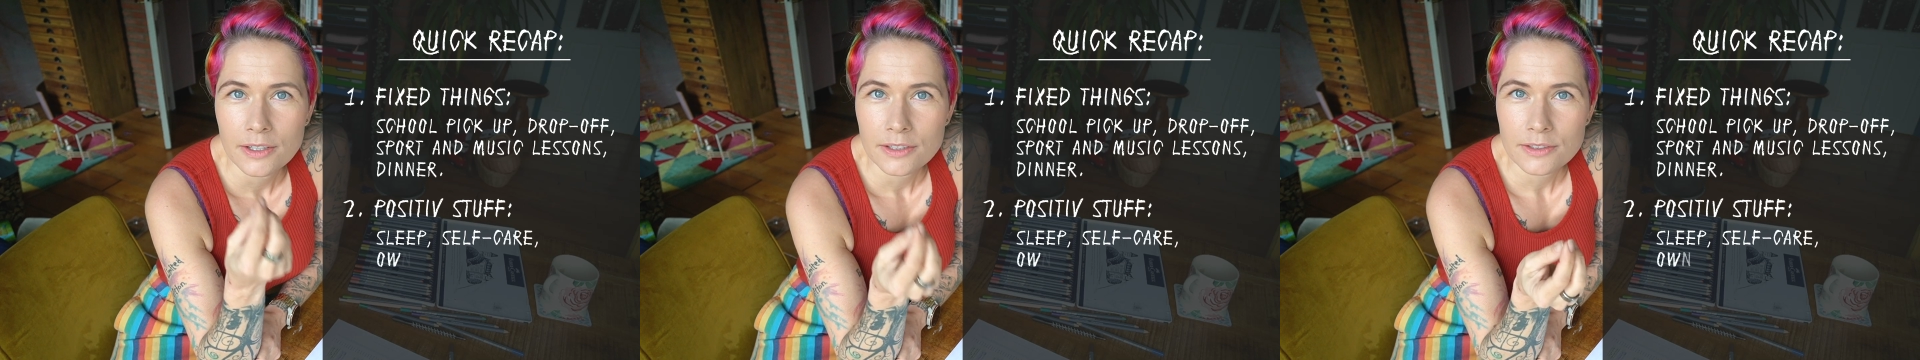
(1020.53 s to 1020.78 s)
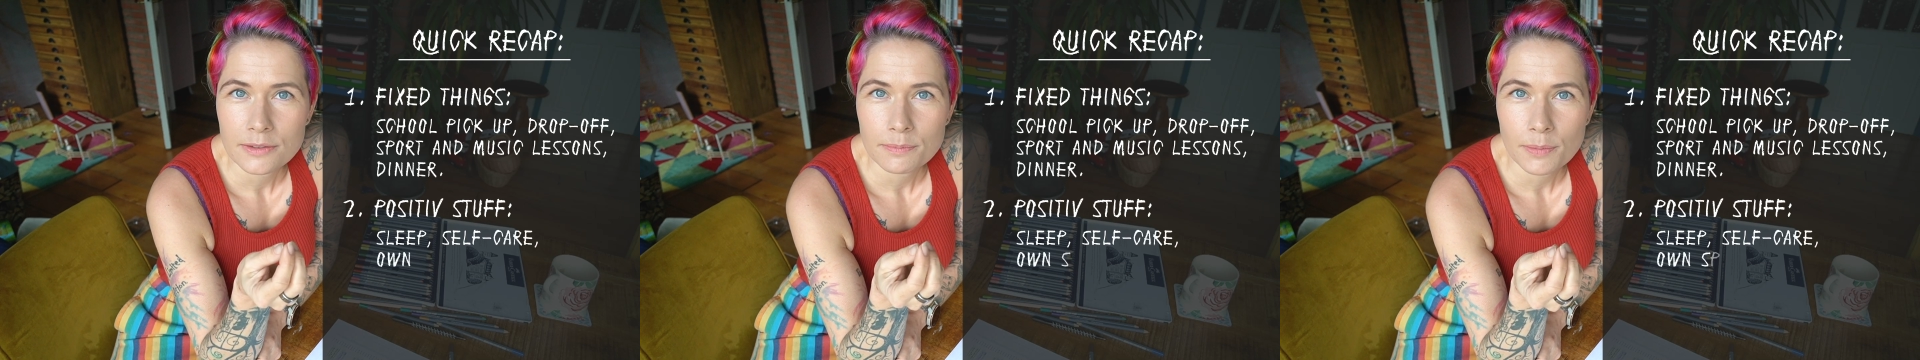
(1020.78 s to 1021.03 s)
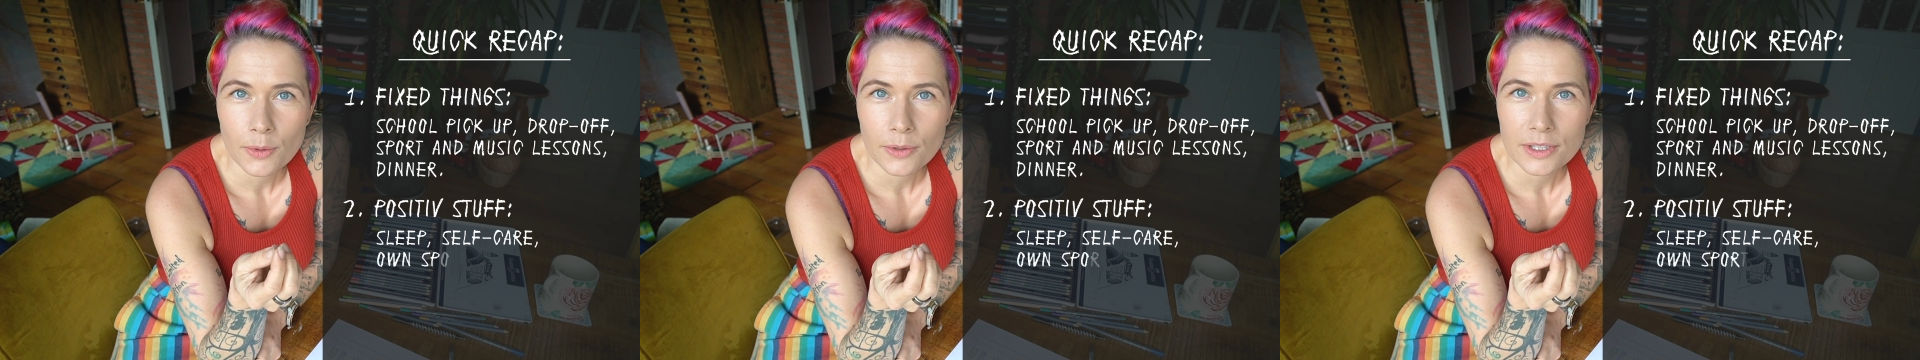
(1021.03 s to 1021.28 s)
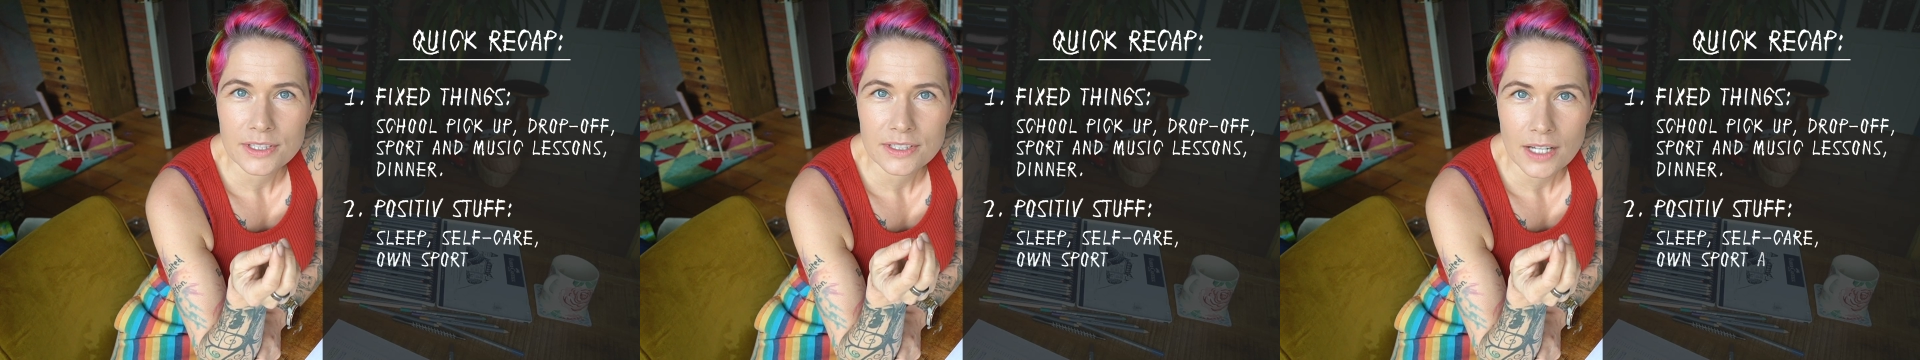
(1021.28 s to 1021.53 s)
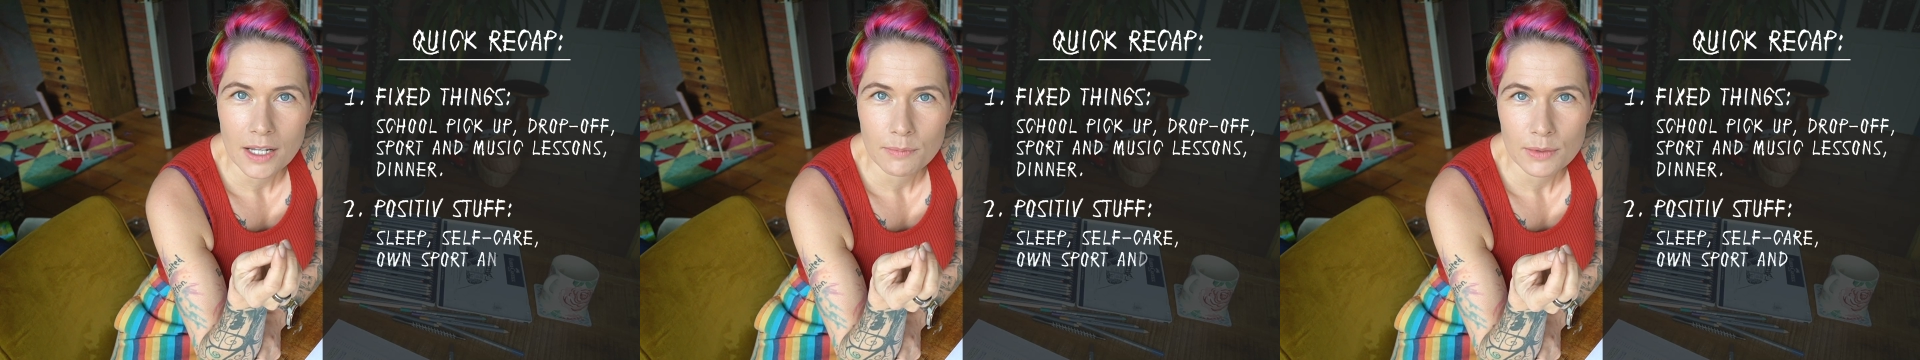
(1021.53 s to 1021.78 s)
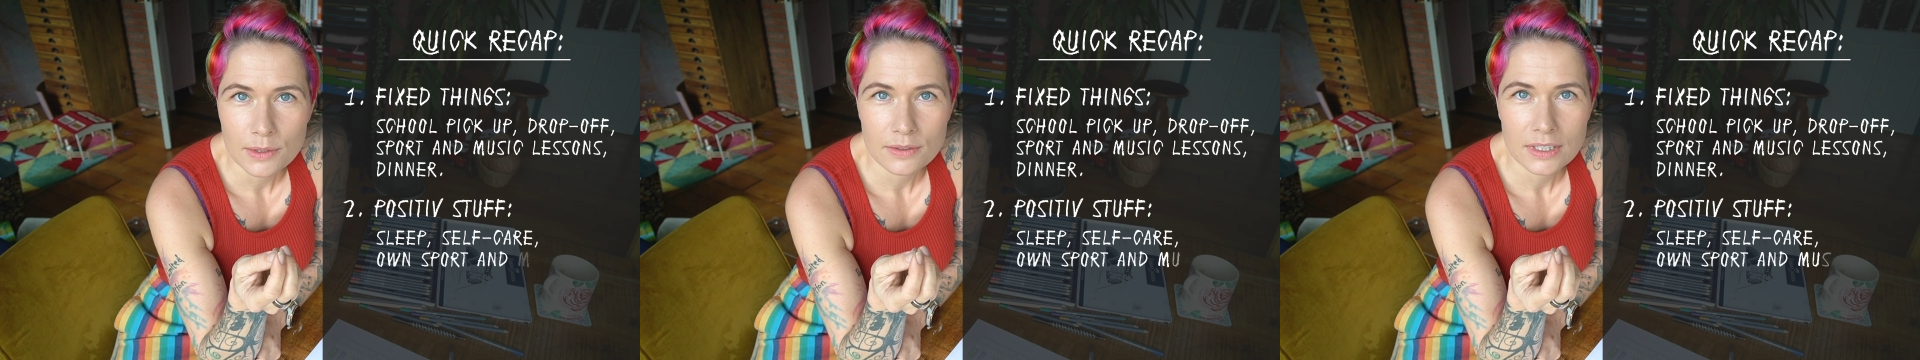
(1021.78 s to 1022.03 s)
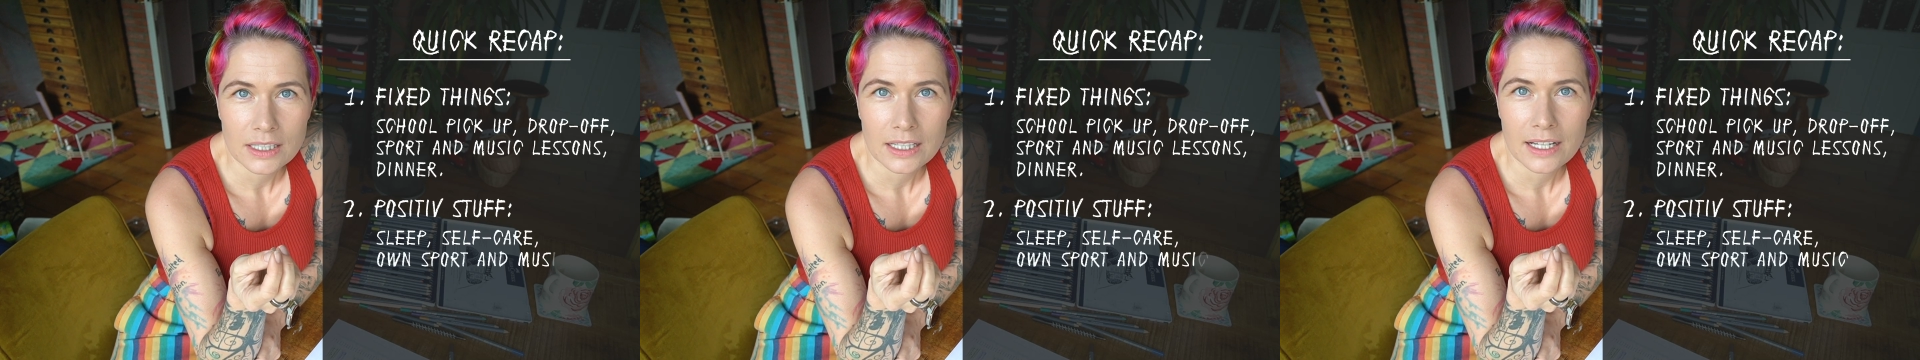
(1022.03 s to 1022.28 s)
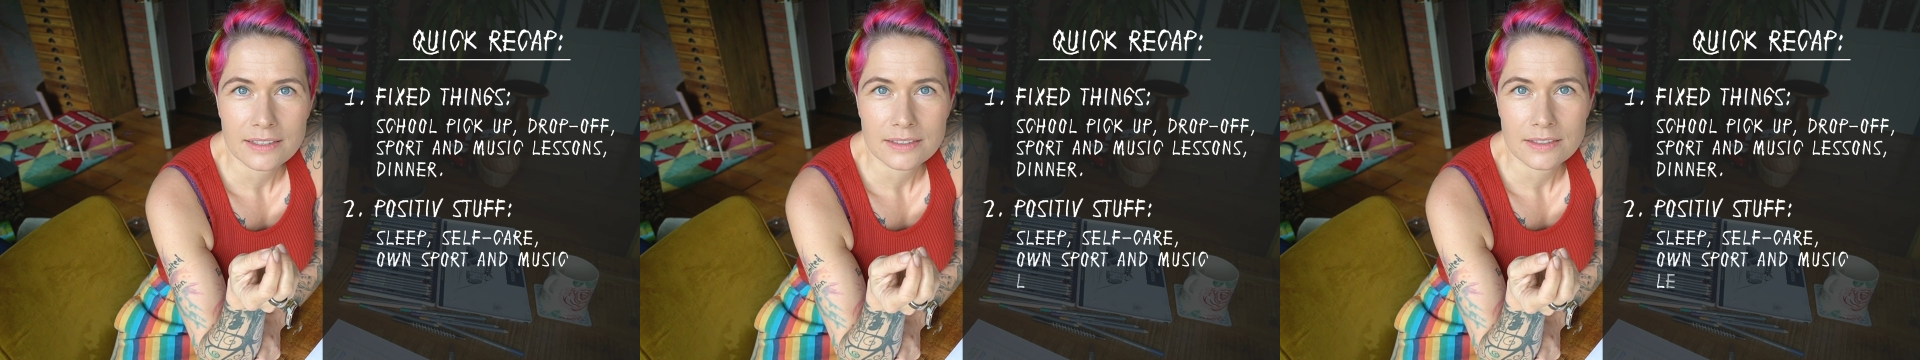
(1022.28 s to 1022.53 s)
sports and music
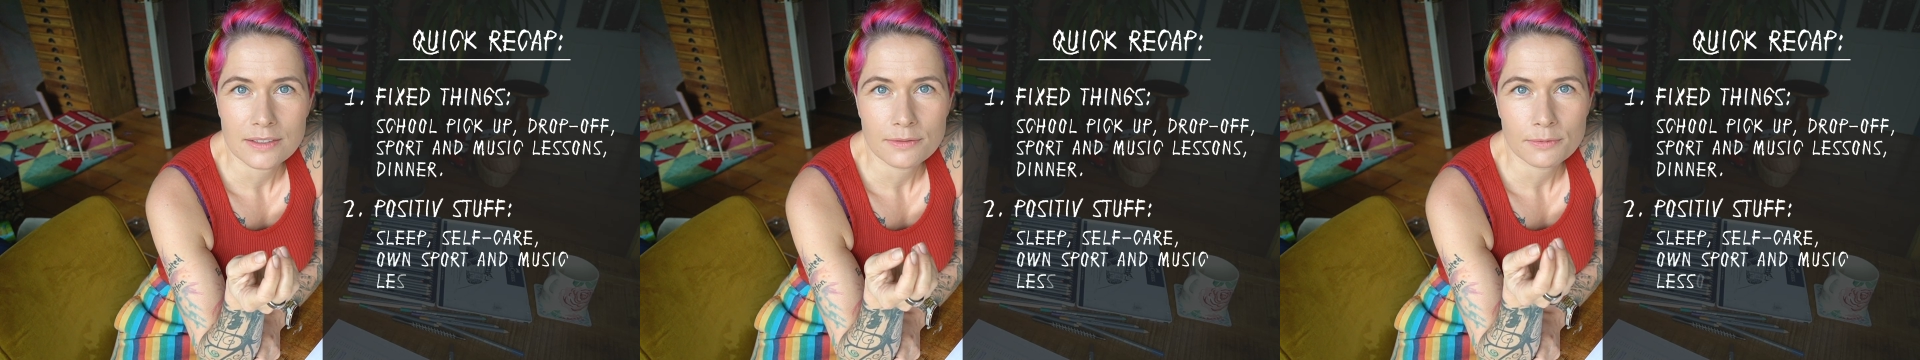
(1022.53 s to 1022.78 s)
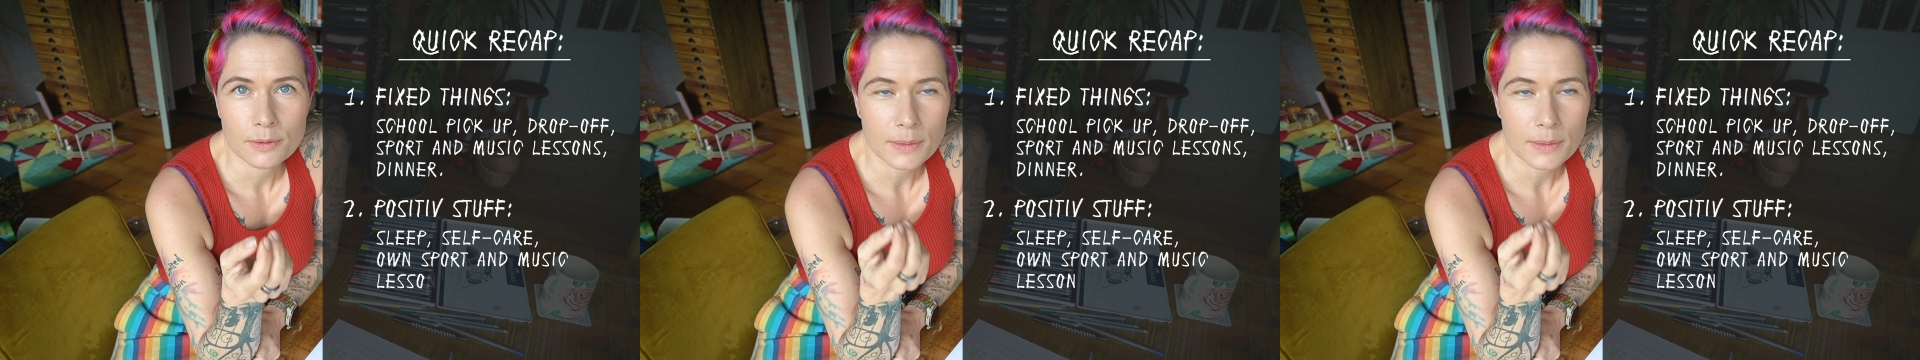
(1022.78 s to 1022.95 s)
lessons for